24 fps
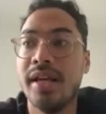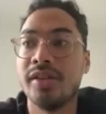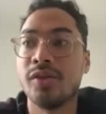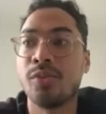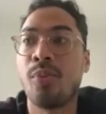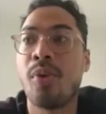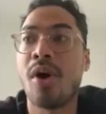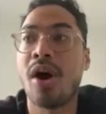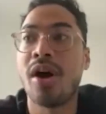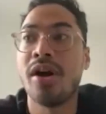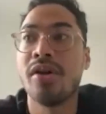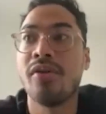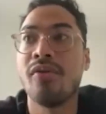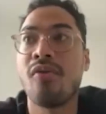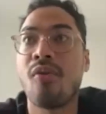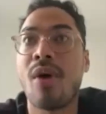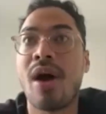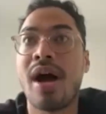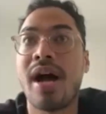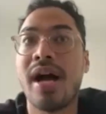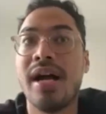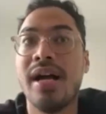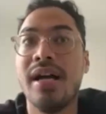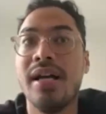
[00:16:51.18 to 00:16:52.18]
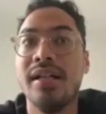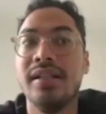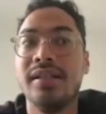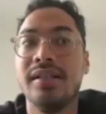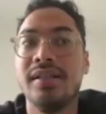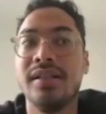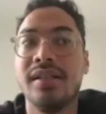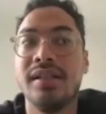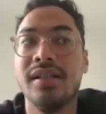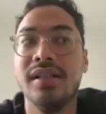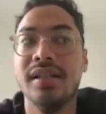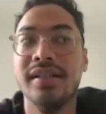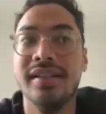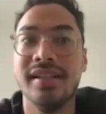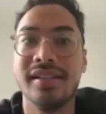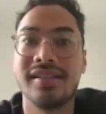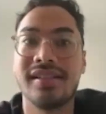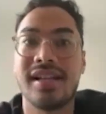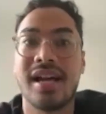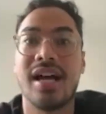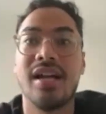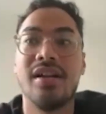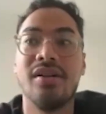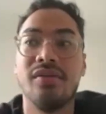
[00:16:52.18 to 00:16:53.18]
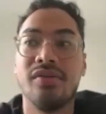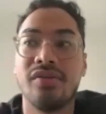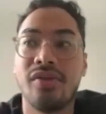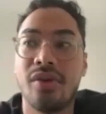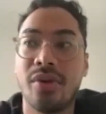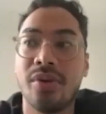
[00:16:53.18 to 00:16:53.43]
part of why this kind of